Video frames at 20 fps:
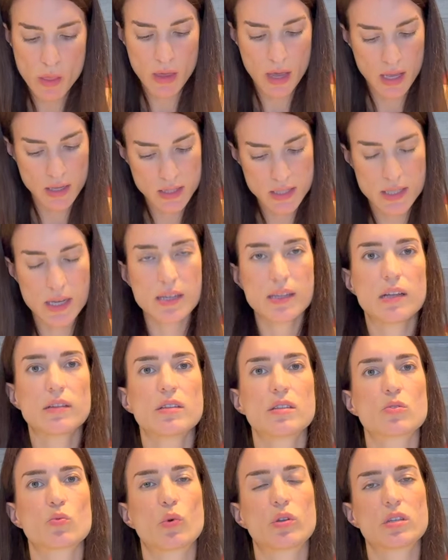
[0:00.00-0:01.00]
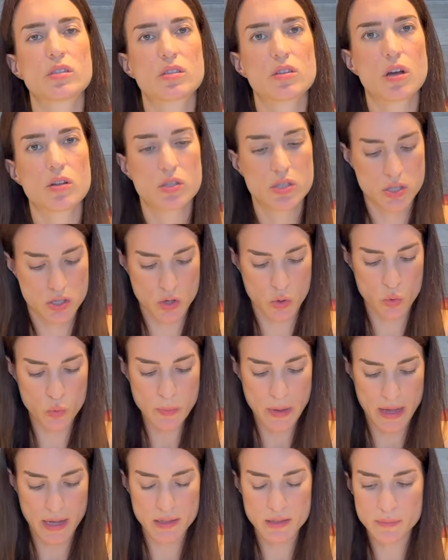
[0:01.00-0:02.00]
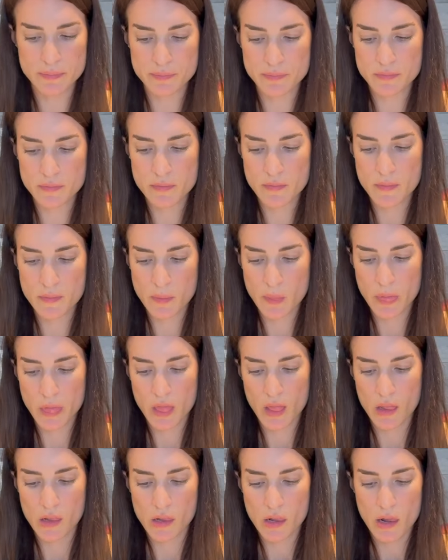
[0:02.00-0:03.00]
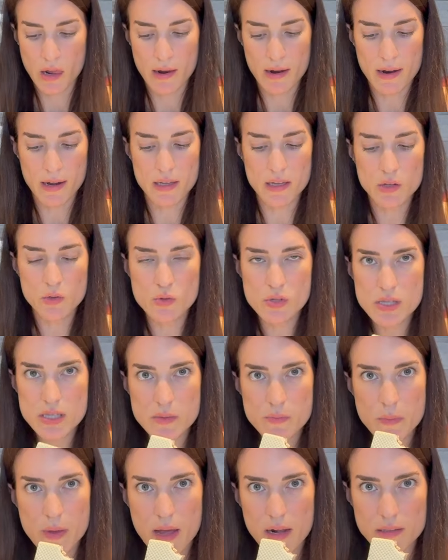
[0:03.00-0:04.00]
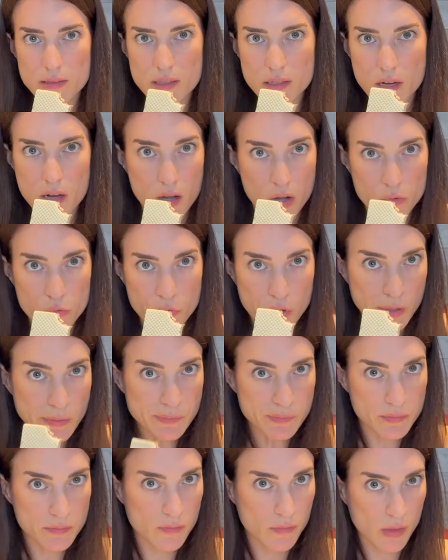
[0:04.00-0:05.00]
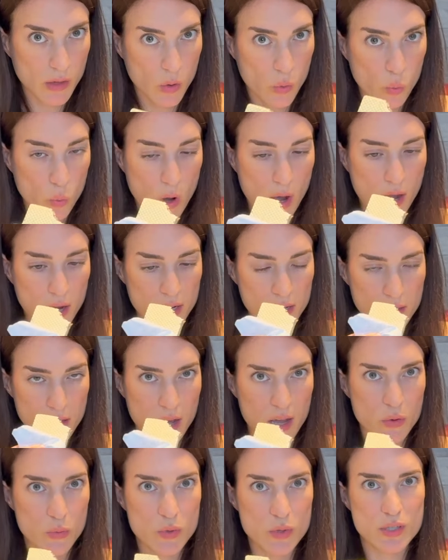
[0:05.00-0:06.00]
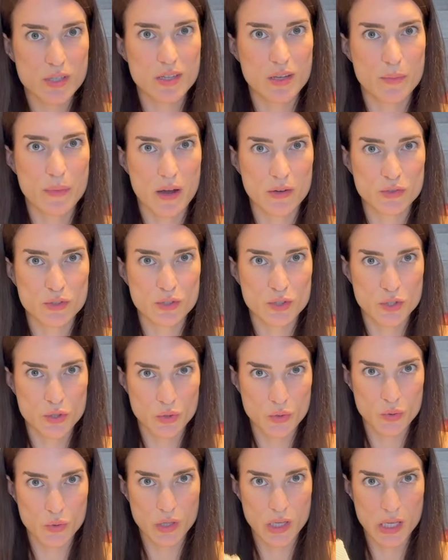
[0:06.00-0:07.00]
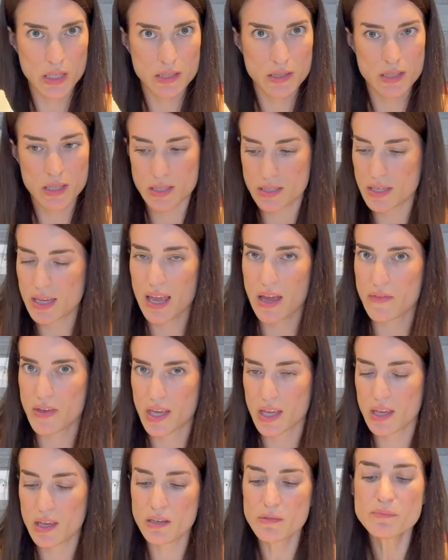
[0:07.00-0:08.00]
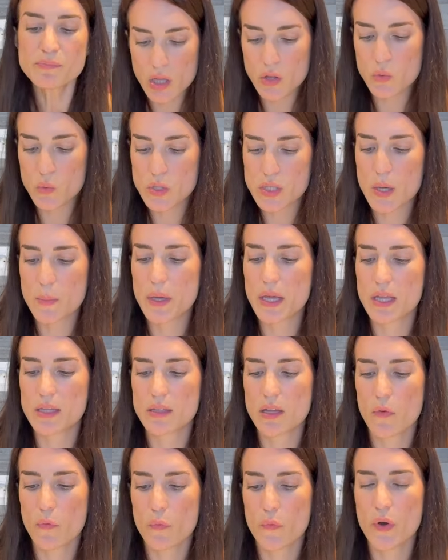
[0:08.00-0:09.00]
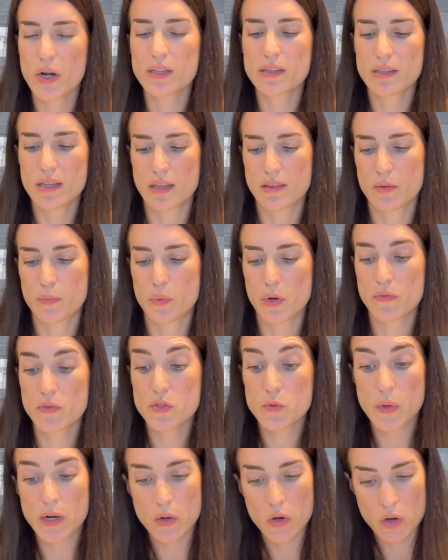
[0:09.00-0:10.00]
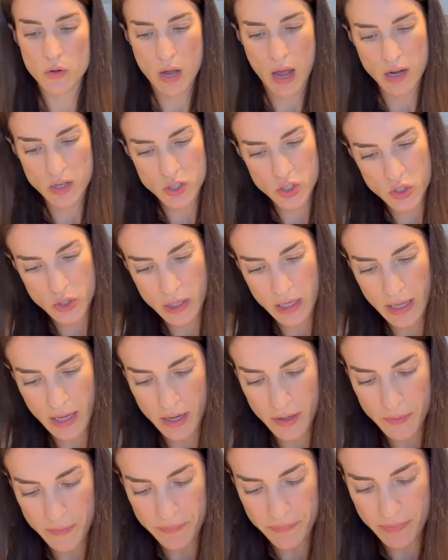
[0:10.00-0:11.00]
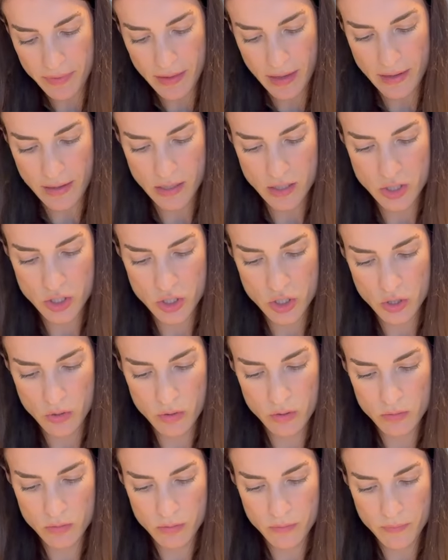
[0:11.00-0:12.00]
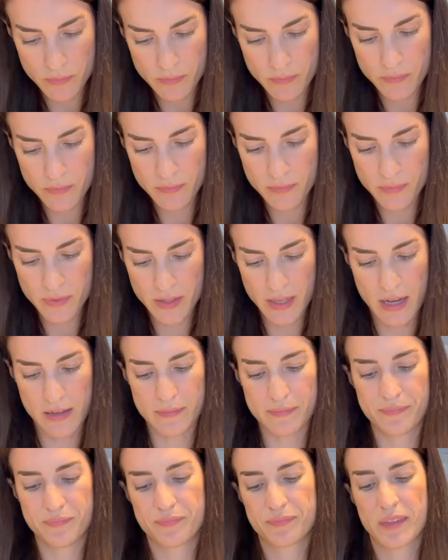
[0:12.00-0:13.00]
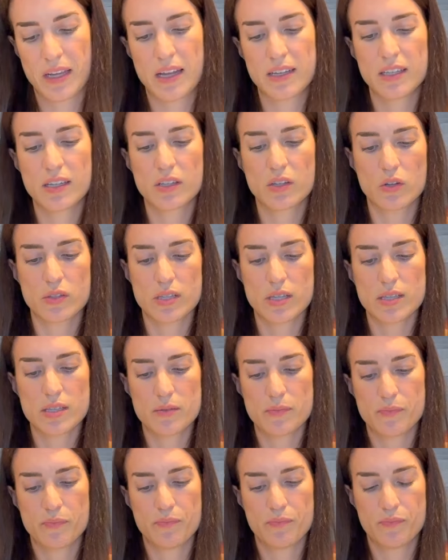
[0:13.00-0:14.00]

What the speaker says: I'd say that this one is not so bad. I could smell the coffee while I was about to eat this kadenki. It was a bit different than the previous one. Oh, actually, they are two. Yeah, I didn't notice.